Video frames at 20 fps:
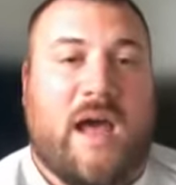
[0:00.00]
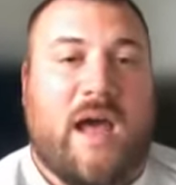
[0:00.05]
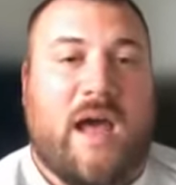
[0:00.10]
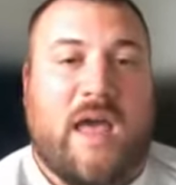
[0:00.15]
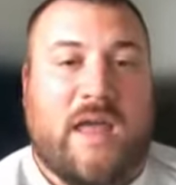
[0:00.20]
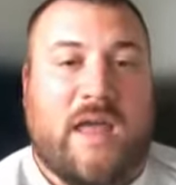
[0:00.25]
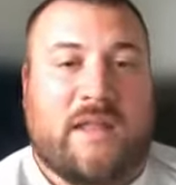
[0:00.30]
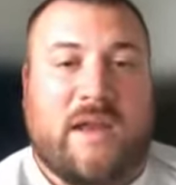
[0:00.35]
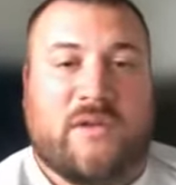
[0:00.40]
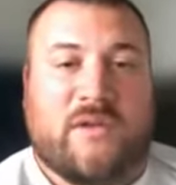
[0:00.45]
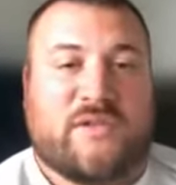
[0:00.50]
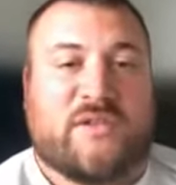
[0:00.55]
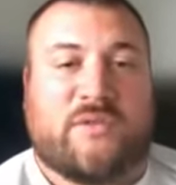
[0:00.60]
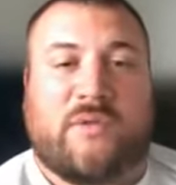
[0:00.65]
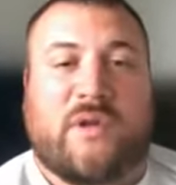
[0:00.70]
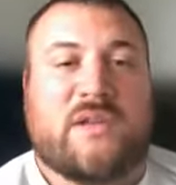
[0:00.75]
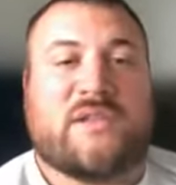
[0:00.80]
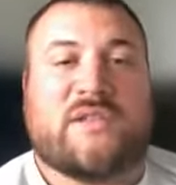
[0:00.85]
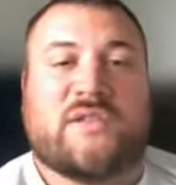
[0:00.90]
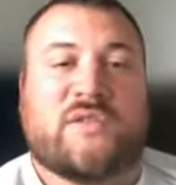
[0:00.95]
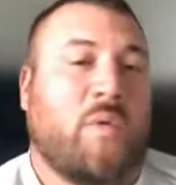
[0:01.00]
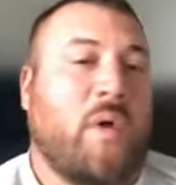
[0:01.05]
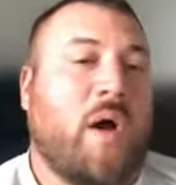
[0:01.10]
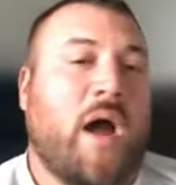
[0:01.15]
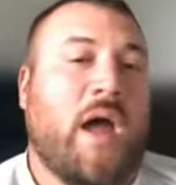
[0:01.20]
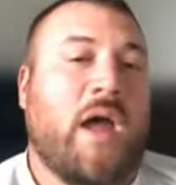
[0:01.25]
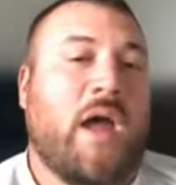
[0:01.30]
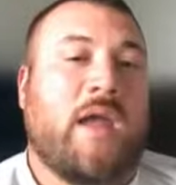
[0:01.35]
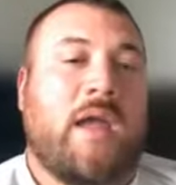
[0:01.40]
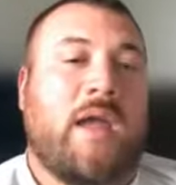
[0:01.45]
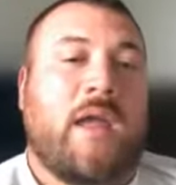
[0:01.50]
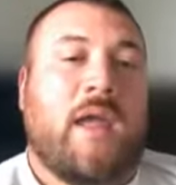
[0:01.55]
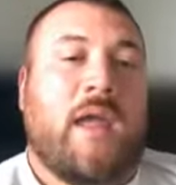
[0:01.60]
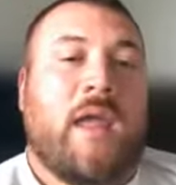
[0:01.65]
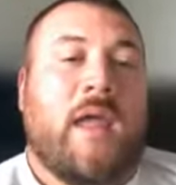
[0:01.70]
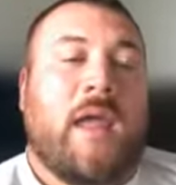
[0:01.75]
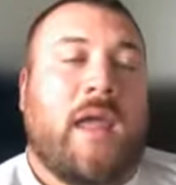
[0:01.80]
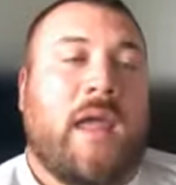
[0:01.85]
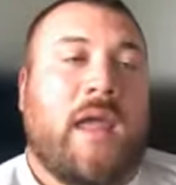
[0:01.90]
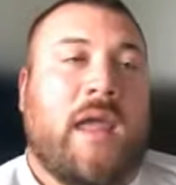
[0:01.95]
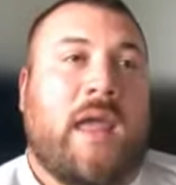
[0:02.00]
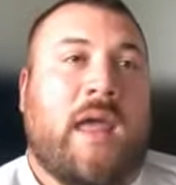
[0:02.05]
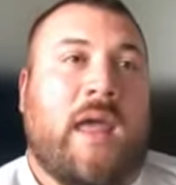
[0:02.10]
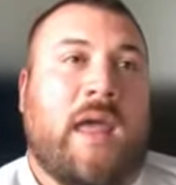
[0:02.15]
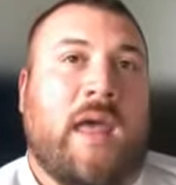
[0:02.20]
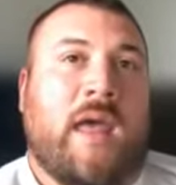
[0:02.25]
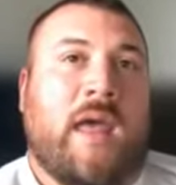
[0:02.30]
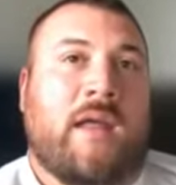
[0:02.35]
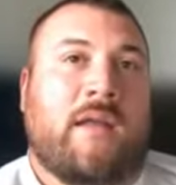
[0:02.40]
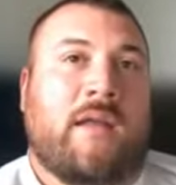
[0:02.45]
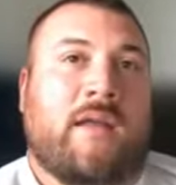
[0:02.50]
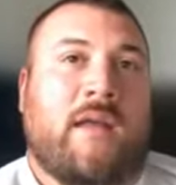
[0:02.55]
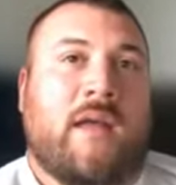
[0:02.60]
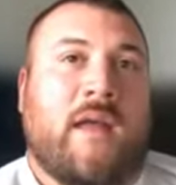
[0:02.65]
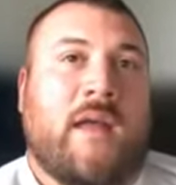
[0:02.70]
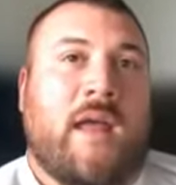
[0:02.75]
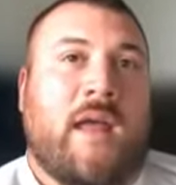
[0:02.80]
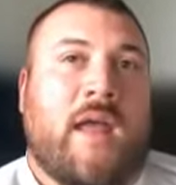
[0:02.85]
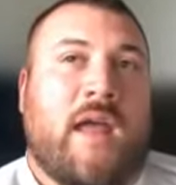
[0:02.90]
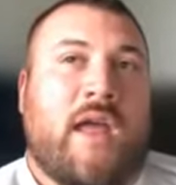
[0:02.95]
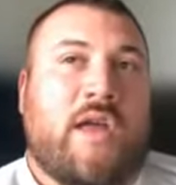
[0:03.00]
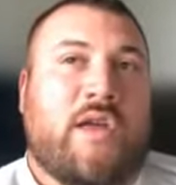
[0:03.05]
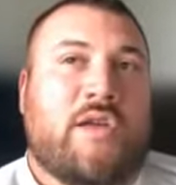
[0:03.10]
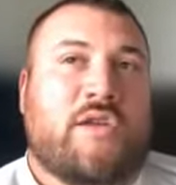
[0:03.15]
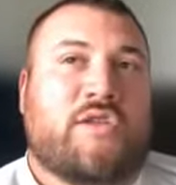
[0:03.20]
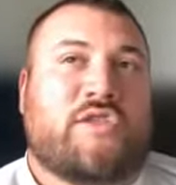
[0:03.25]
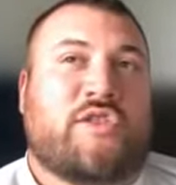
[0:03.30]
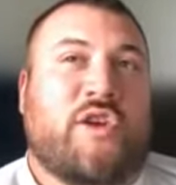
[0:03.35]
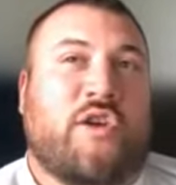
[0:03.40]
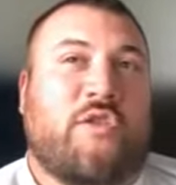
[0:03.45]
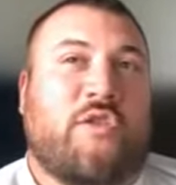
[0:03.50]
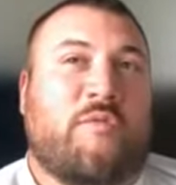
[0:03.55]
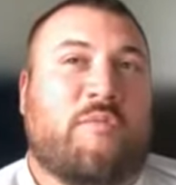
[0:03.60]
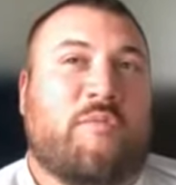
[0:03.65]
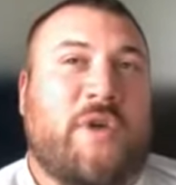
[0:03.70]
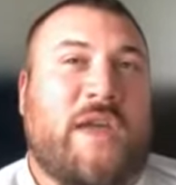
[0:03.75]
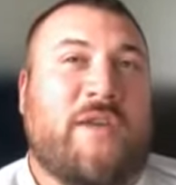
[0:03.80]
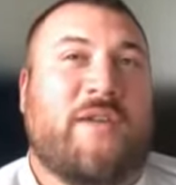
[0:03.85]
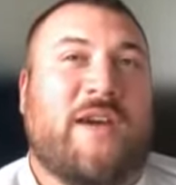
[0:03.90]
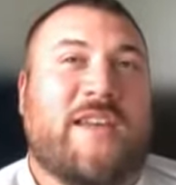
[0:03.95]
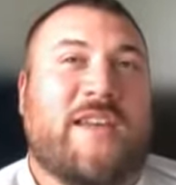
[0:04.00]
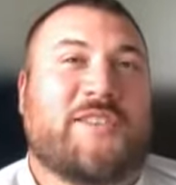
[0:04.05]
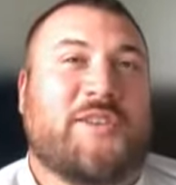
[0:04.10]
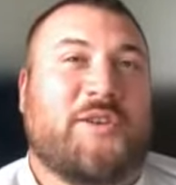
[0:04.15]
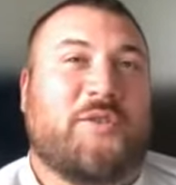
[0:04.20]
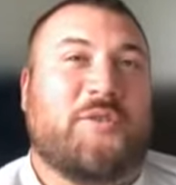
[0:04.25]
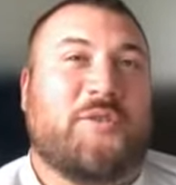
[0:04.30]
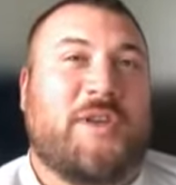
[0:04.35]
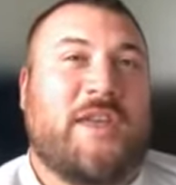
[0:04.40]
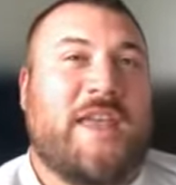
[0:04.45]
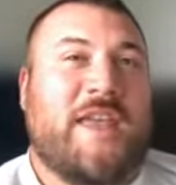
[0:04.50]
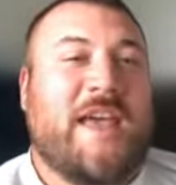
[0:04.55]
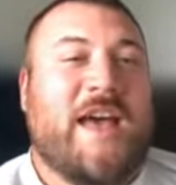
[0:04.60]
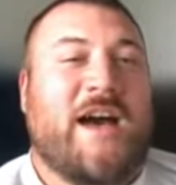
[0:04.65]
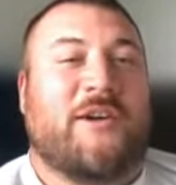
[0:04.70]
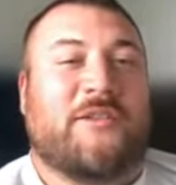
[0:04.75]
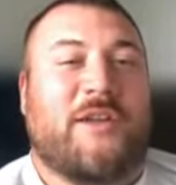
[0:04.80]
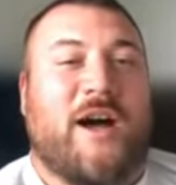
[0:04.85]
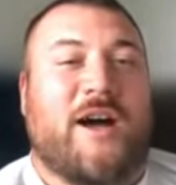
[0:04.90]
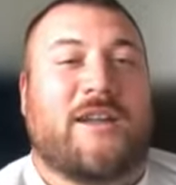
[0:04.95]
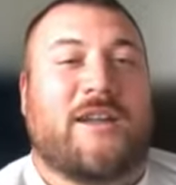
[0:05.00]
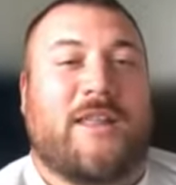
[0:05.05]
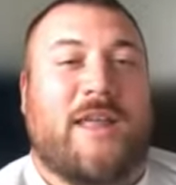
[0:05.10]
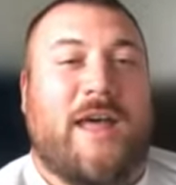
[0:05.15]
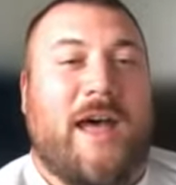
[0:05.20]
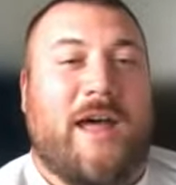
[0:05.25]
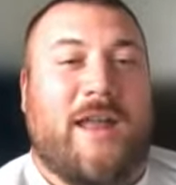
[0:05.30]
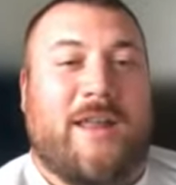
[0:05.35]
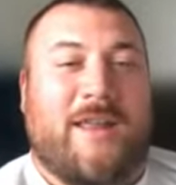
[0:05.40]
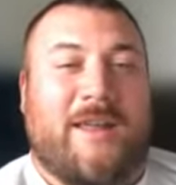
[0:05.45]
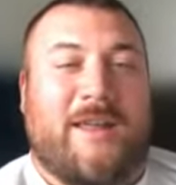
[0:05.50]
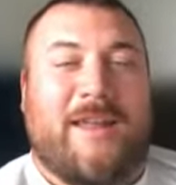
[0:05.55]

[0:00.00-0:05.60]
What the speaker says: And here's the reasons why. And so, but anyway, so he held on to that,